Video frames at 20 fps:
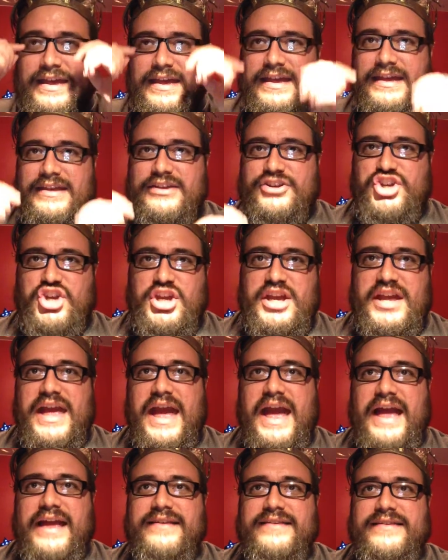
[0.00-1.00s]
she
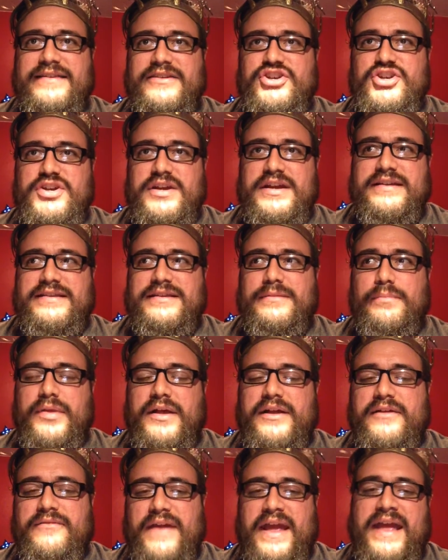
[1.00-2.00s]
is the
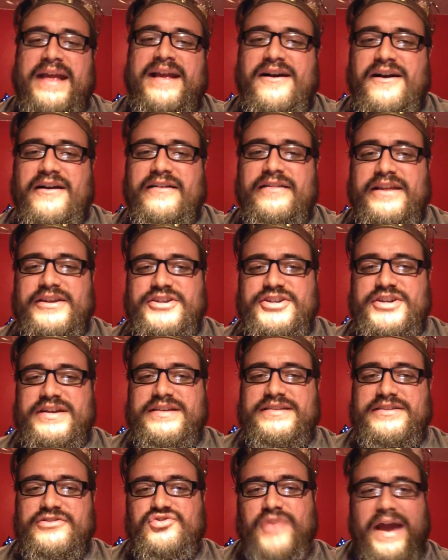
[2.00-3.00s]
blood of Aegon, like, she
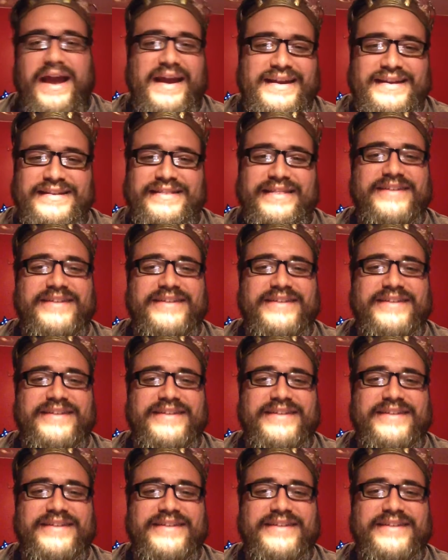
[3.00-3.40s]
is a dragon.